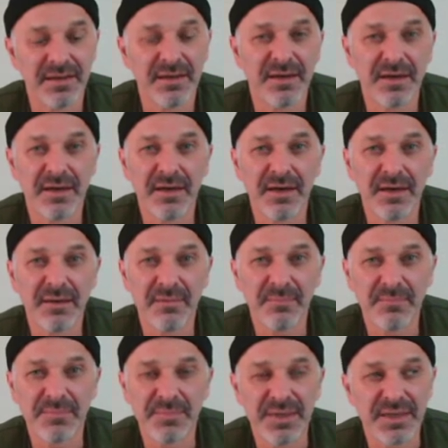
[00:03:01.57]

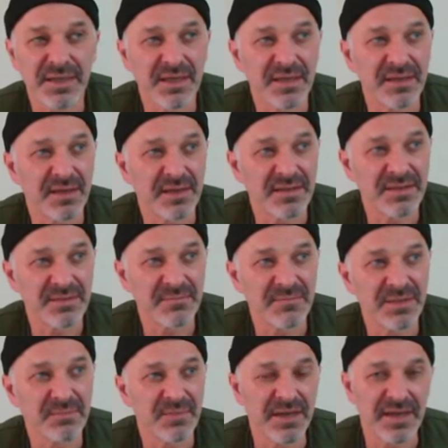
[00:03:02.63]
but I did
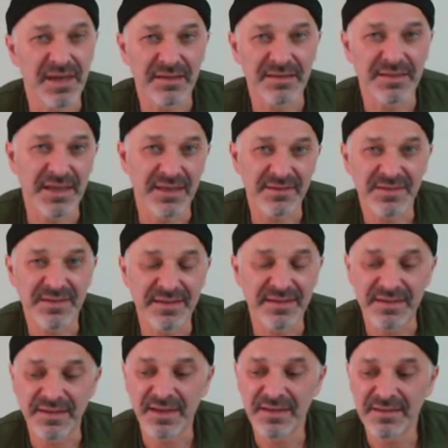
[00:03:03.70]
meet my colleague outside
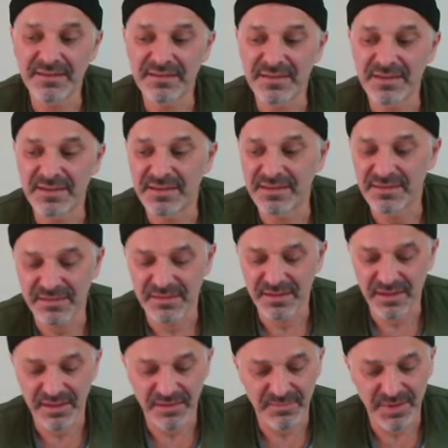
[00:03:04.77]
the gate, and
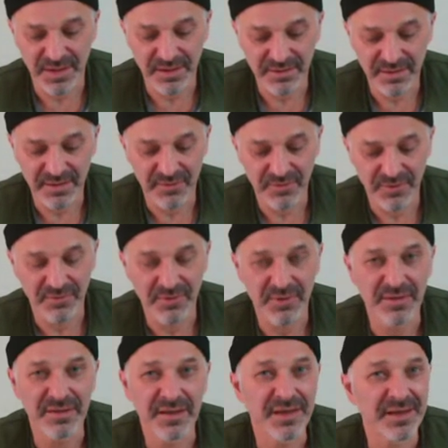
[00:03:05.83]
apparently they weren't
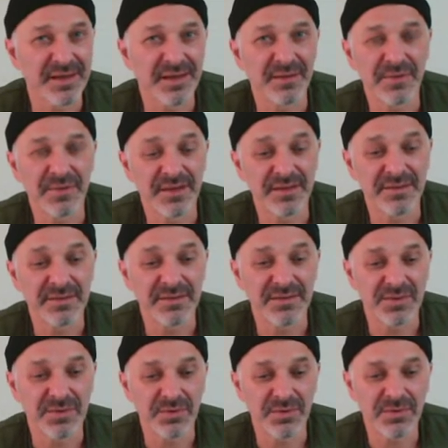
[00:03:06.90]
really letting anybody into the
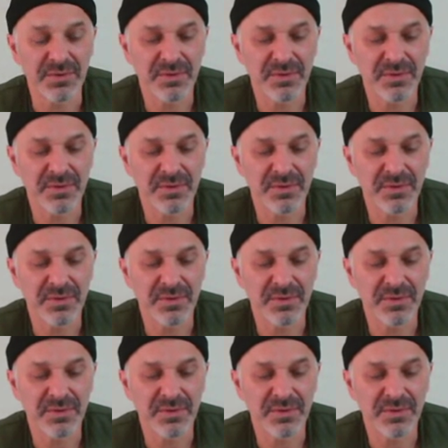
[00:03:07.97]
school.